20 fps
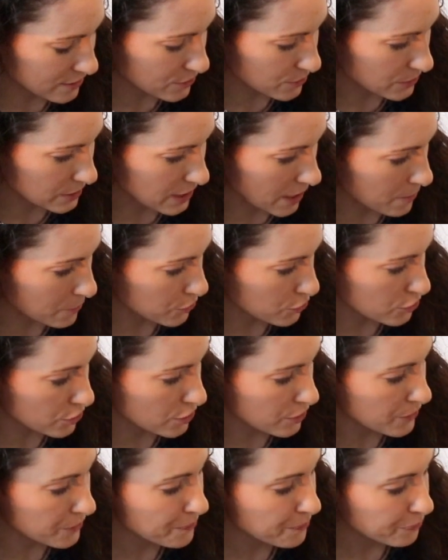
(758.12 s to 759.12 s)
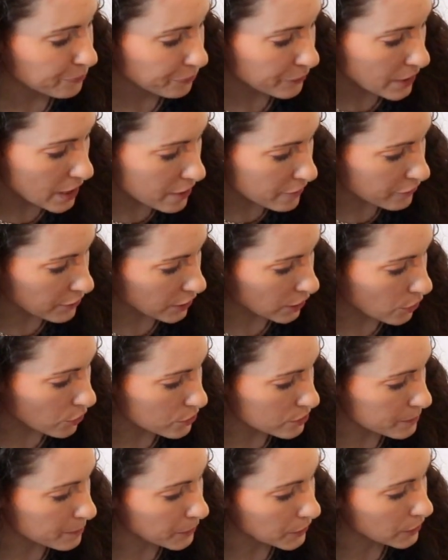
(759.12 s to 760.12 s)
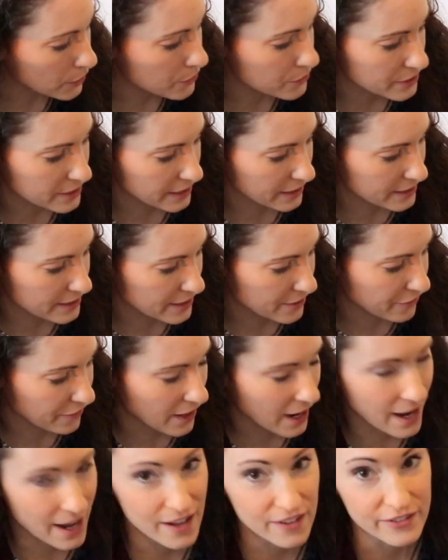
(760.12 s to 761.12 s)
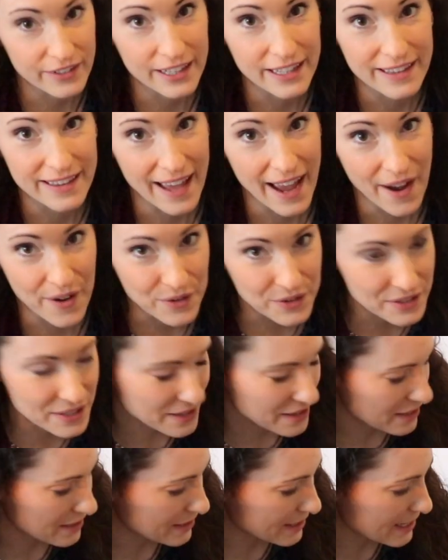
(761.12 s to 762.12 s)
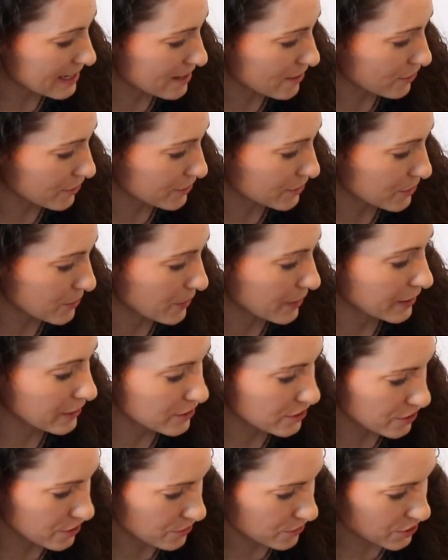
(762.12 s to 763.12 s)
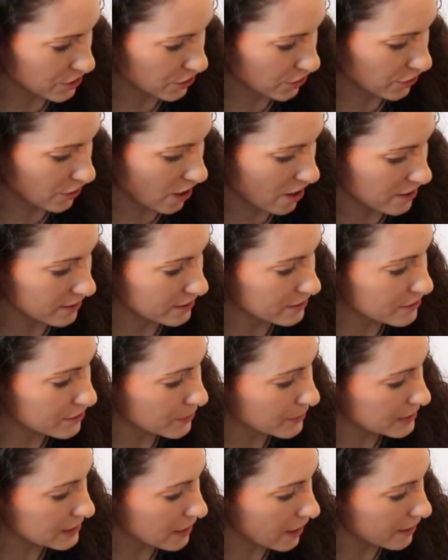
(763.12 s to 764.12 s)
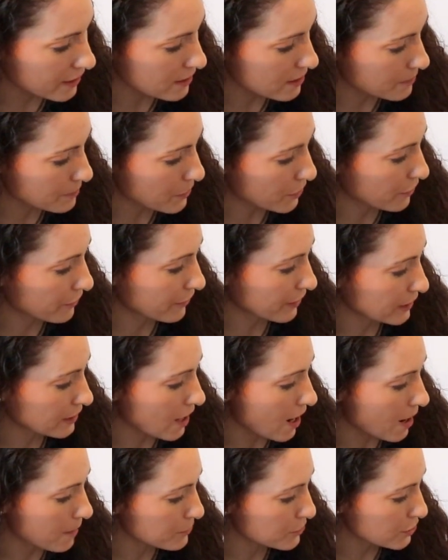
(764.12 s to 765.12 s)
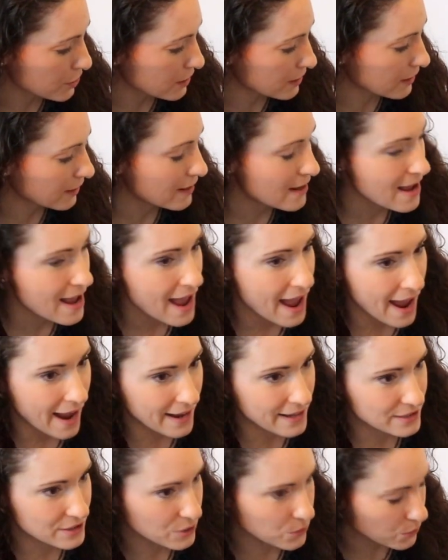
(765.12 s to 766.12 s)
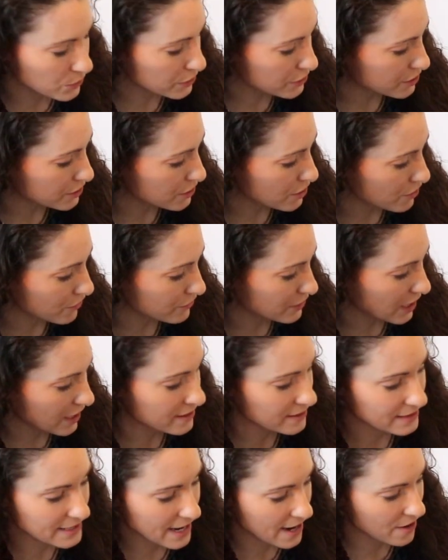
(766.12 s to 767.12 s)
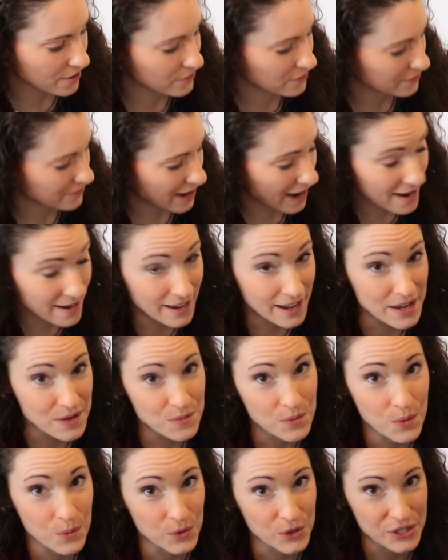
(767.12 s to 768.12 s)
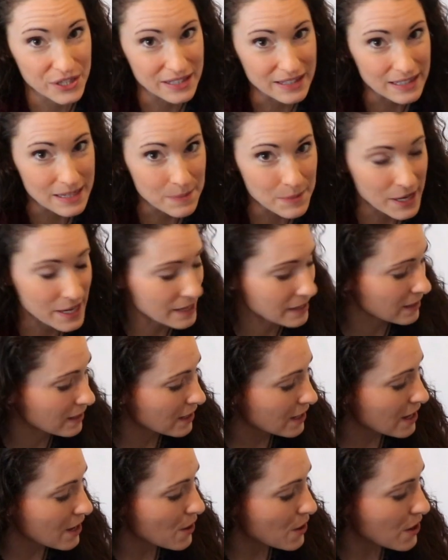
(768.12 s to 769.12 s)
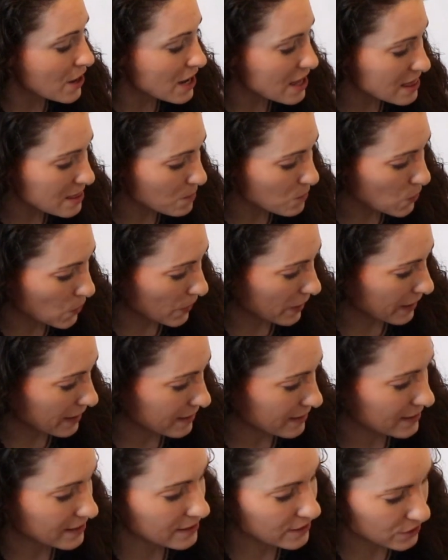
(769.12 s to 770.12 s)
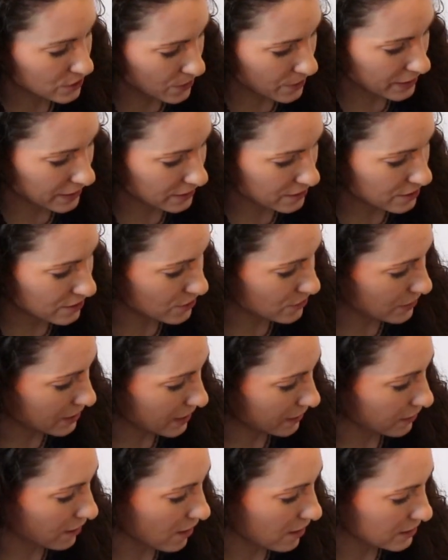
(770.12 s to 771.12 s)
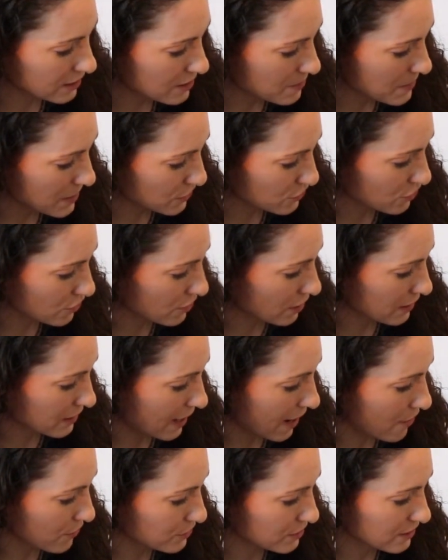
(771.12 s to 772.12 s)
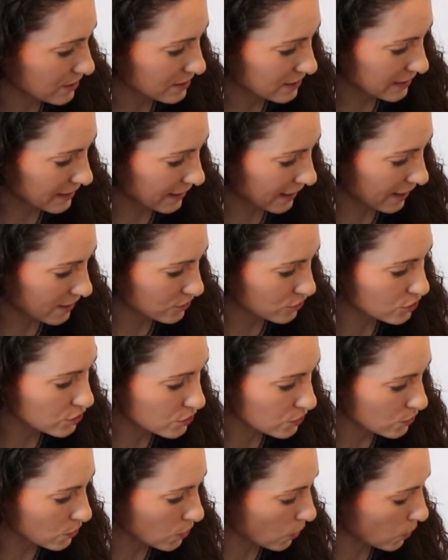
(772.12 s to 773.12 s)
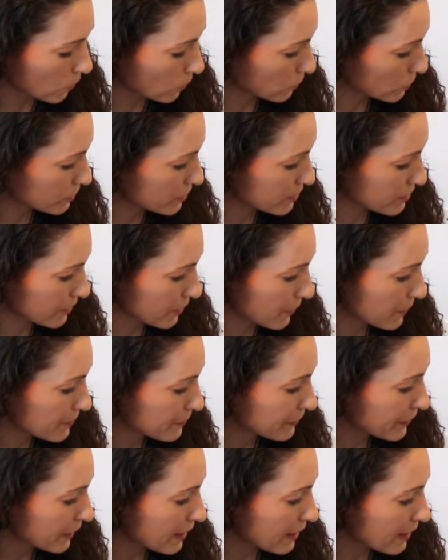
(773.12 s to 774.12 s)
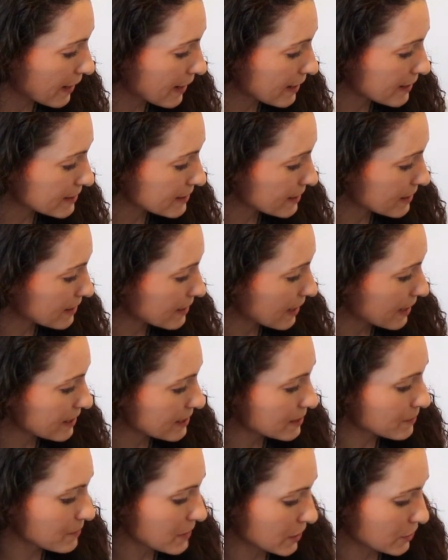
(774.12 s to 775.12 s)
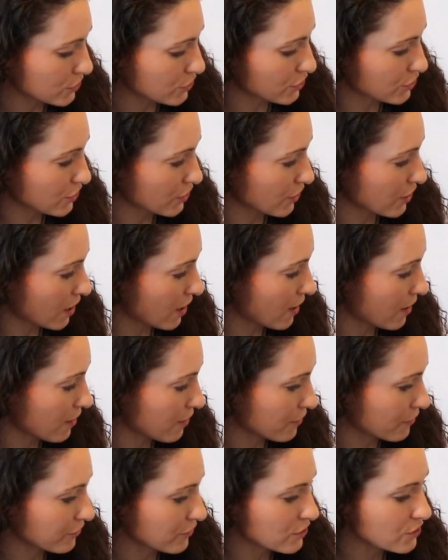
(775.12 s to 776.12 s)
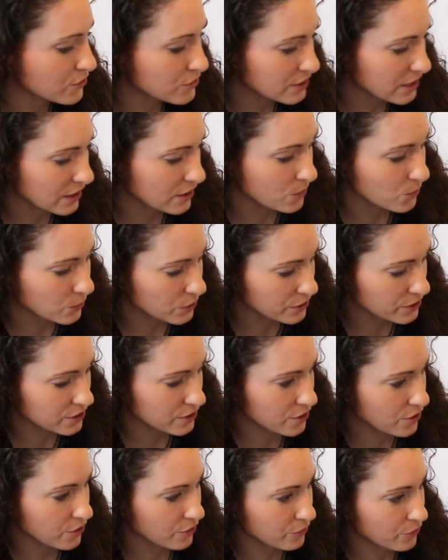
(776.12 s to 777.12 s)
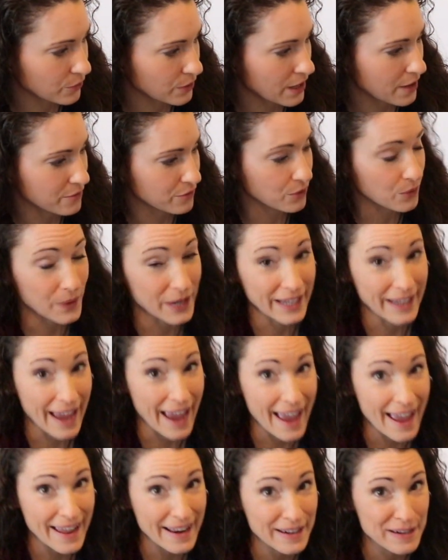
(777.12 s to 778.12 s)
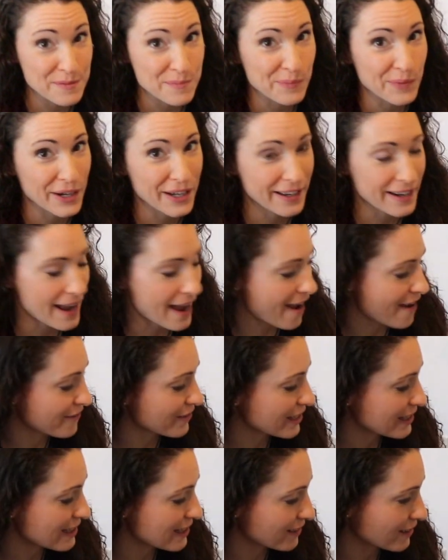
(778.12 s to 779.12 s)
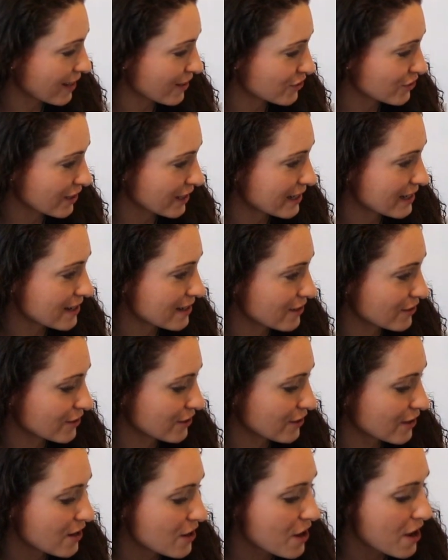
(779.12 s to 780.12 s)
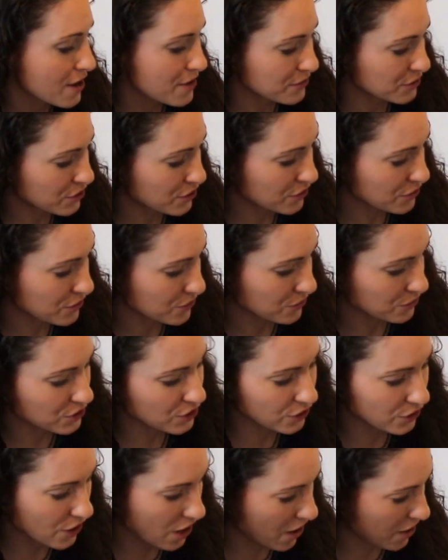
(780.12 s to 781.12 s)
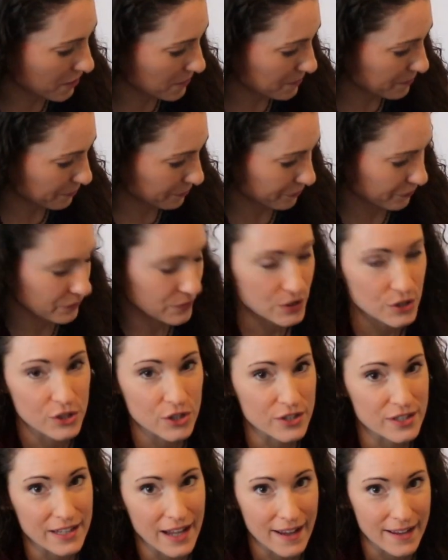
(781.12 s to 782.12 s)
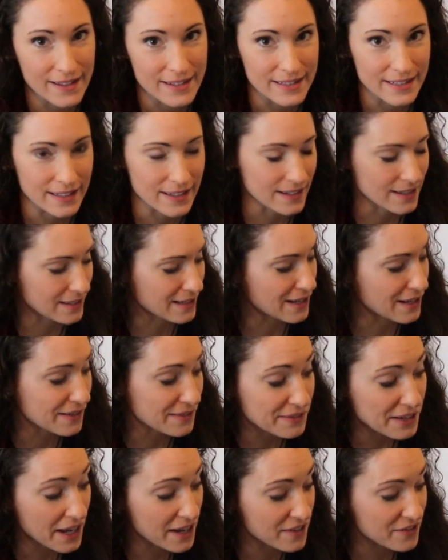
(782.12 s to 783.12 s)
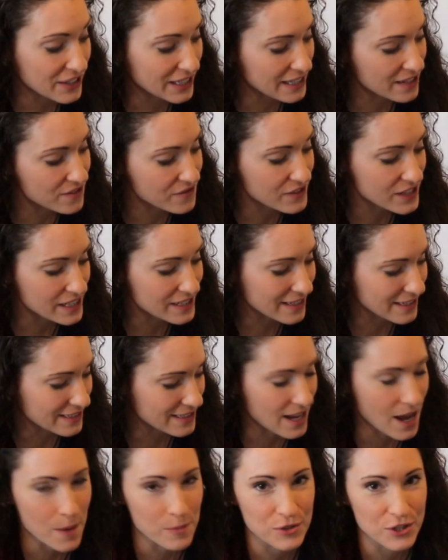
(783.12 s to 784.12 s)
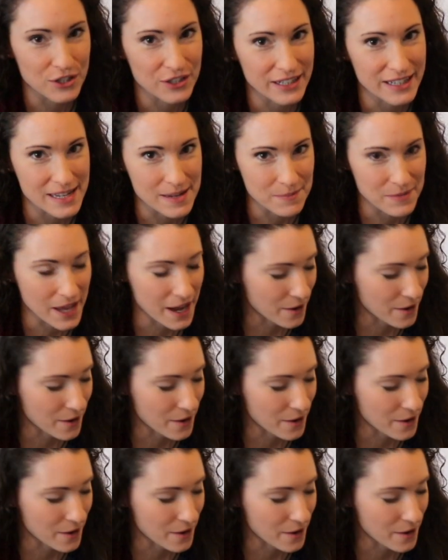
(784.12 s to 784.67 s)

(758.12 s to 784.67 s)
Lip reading: to a temperature. If it goes below 65 in the house, this heater is going to turn on. So it's kind of the perfect option as the wood stove dies down at night when we're sleeping. In the morning, this is going to kick on to make sure that the house doesn't get too cold. So it's a nice mixture of using the wood stove whenever we can, but having the electric heater to turn on just as a kind of a convenience option to keep the